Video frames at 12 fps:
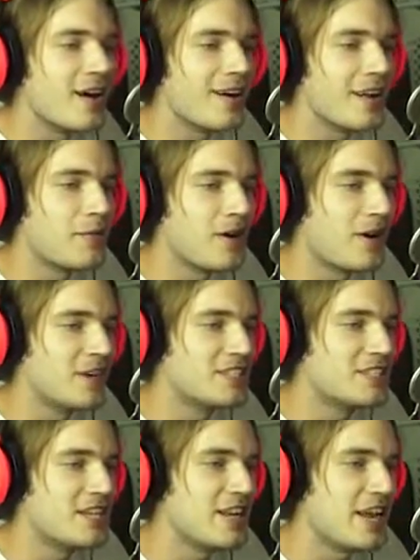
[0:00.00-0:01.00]
Okay, we're
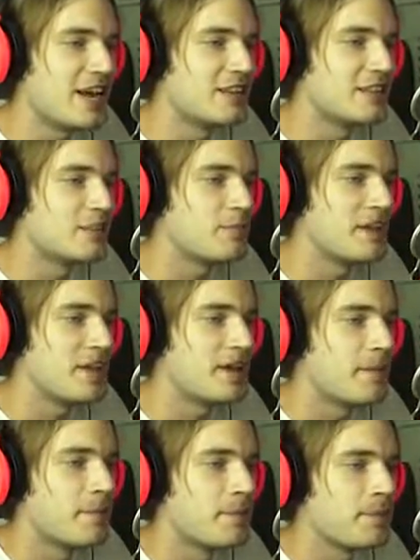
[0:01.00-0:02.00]
Argentina here. This should be
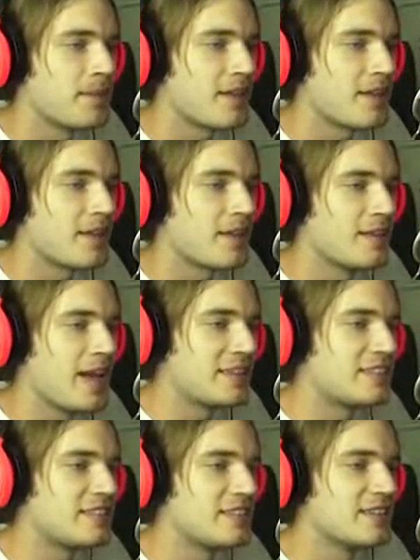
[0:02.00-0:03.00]
good.
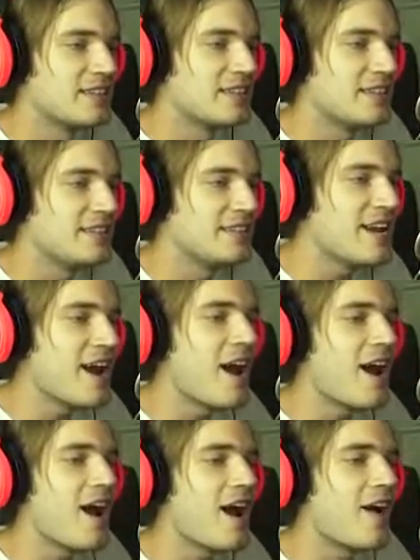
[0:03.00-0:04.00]
Yes!
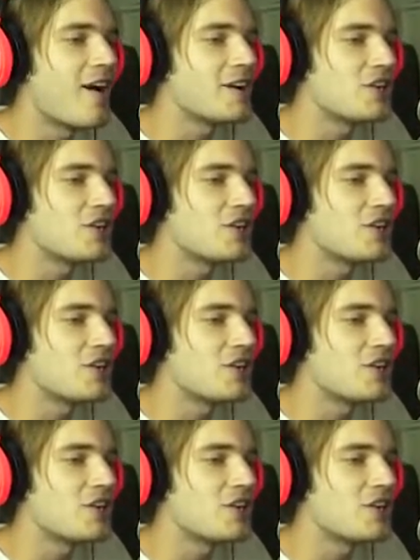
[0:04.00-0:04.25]
Yeah!